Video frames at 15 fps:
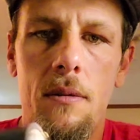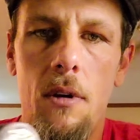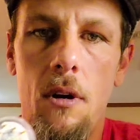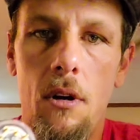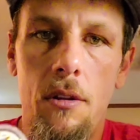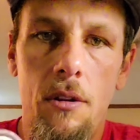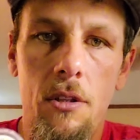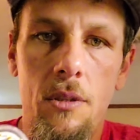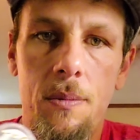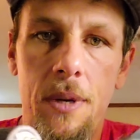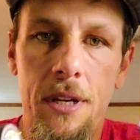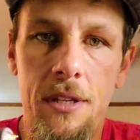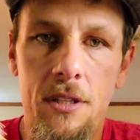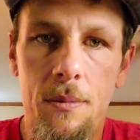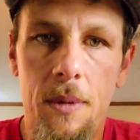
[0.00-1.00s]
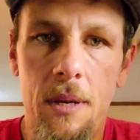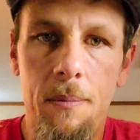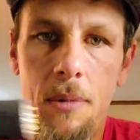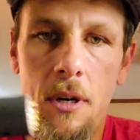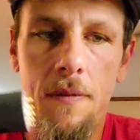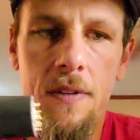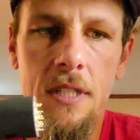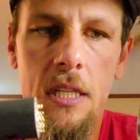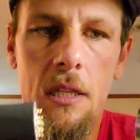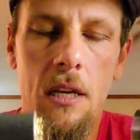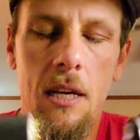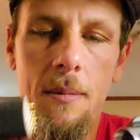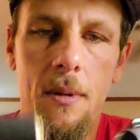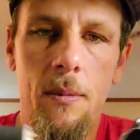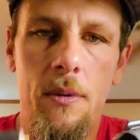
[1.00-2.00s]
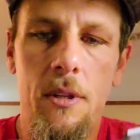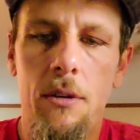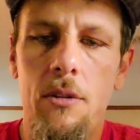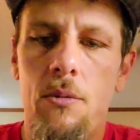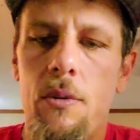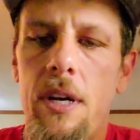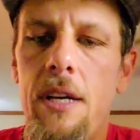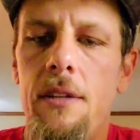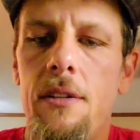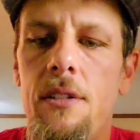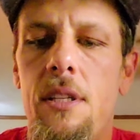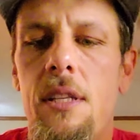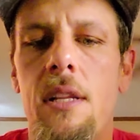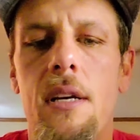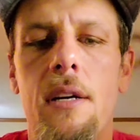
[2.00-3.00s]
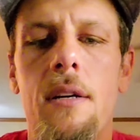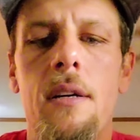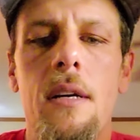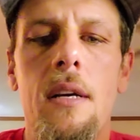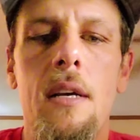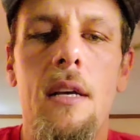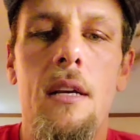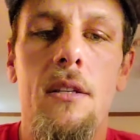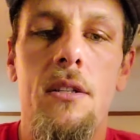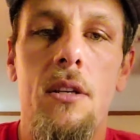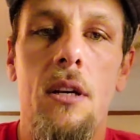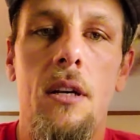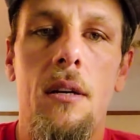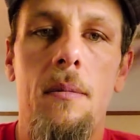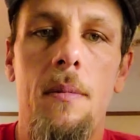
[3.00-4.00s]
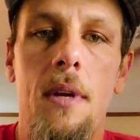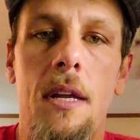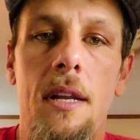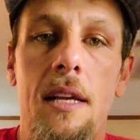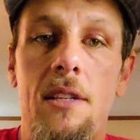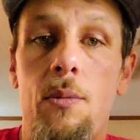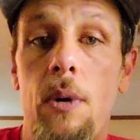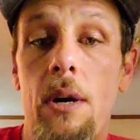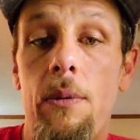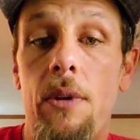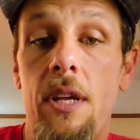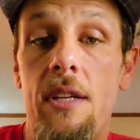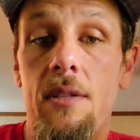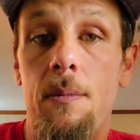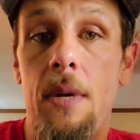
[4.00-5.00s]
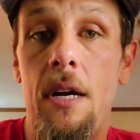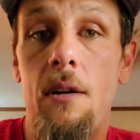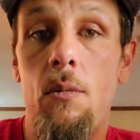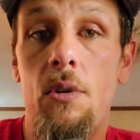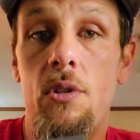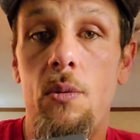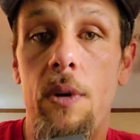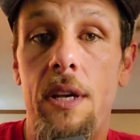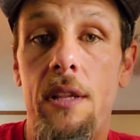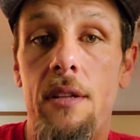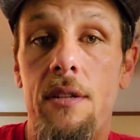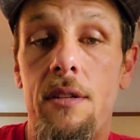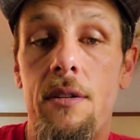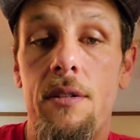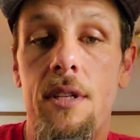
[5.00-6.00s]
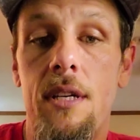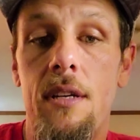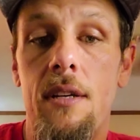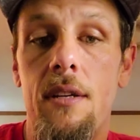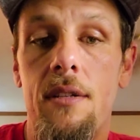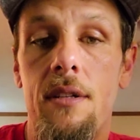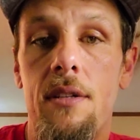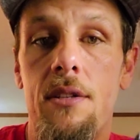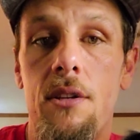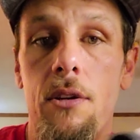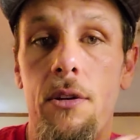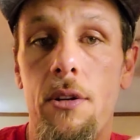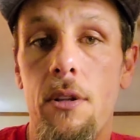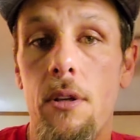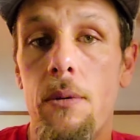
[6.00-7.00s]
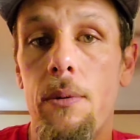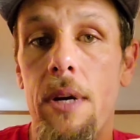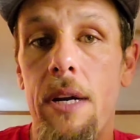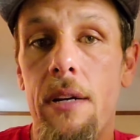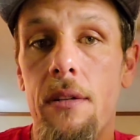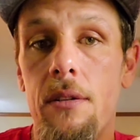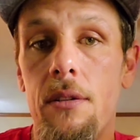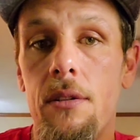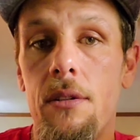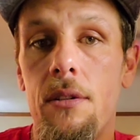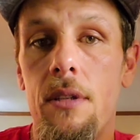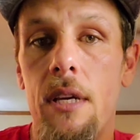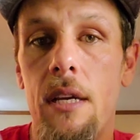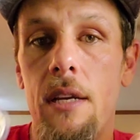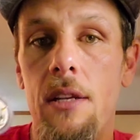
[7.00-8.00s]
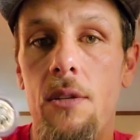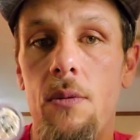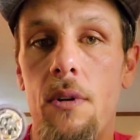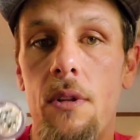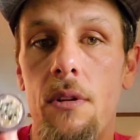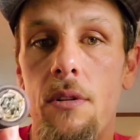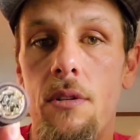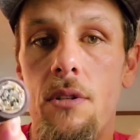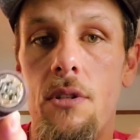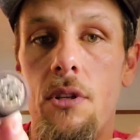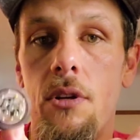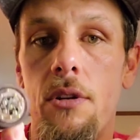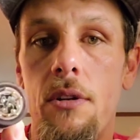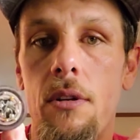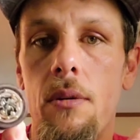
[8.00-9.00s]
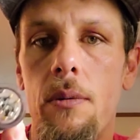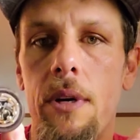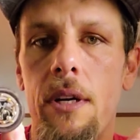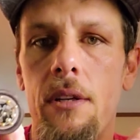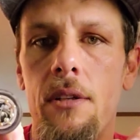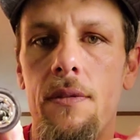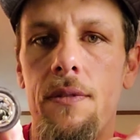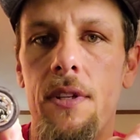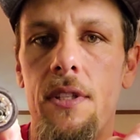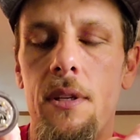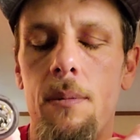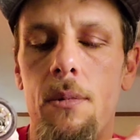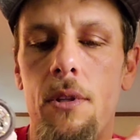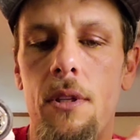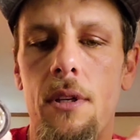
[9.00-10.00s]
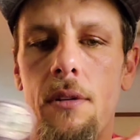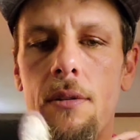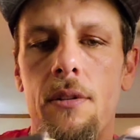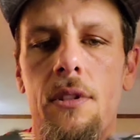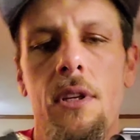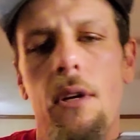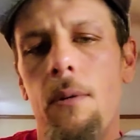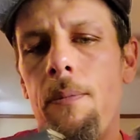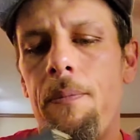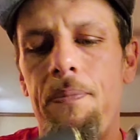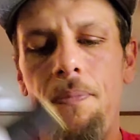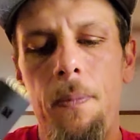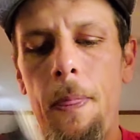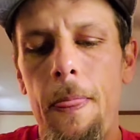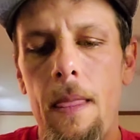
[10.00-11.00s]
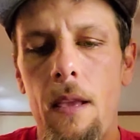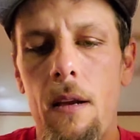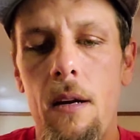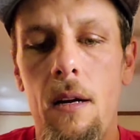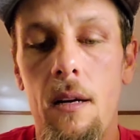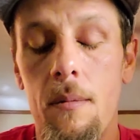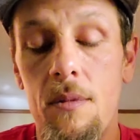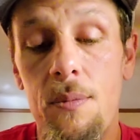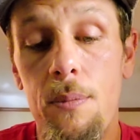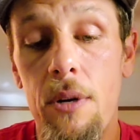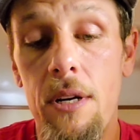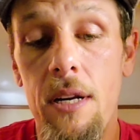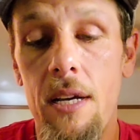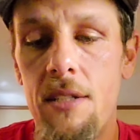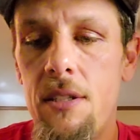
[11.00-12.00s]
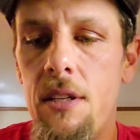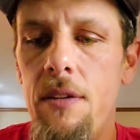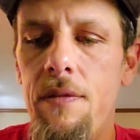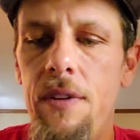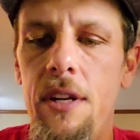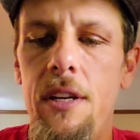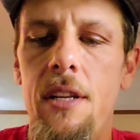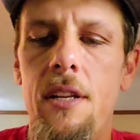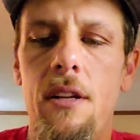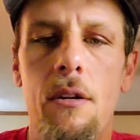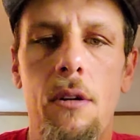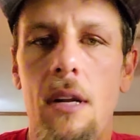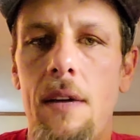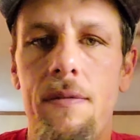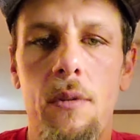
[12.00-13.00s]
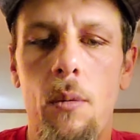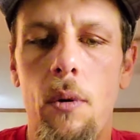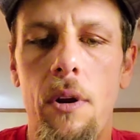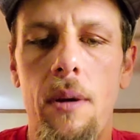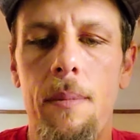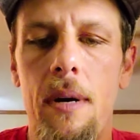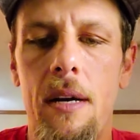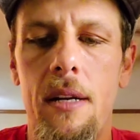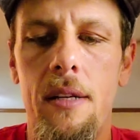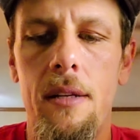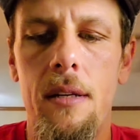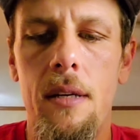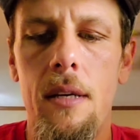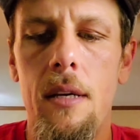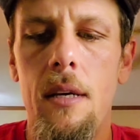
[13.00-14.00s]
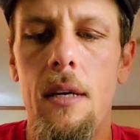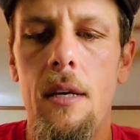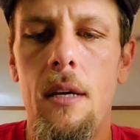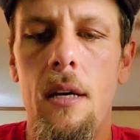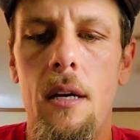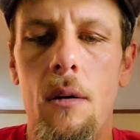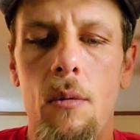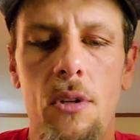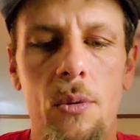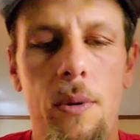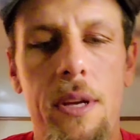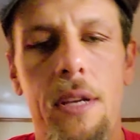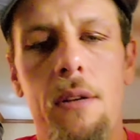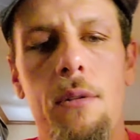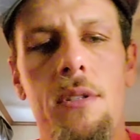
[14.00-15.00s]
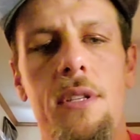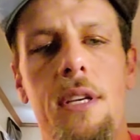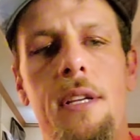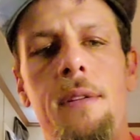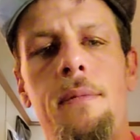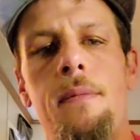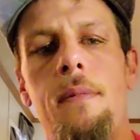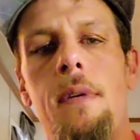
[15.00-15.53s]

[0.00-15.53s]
All those pins make perfect alignment with those rails in there, so, and that's why it really doesn't matter which way this goes in, because it's circular rails, and each one of those circular rails fits up with those. So it's pretty nice and convenient. You don't have to worry about it which way it goes in.